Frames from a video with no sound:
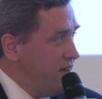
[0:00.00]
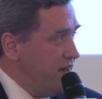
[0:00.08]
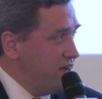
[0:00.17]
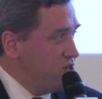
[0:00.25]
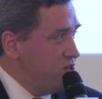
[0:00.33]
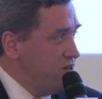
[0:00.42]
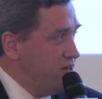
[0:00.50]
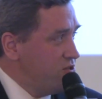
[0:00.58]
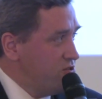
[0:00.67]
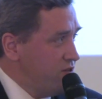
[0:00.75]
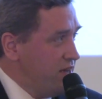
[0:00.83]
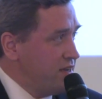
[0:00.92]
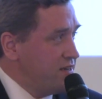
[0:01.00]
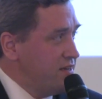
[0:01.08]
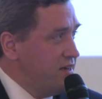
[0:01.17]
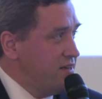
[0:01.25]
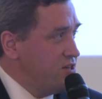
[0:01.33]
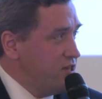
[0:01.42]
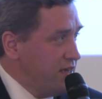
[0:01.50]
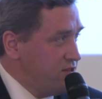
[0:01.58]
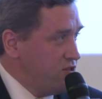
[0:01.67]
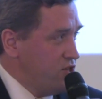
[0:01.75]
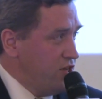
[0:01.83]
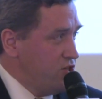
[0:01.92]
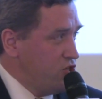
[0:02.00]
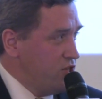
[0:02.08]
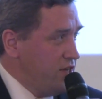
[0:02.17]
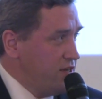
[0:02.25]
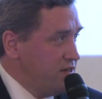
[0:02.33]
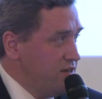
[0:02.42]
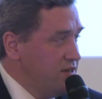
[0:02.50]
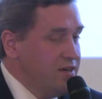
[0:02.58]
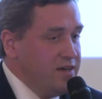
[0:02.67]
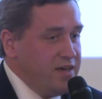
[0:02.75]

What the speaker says: actually connect and exchange data.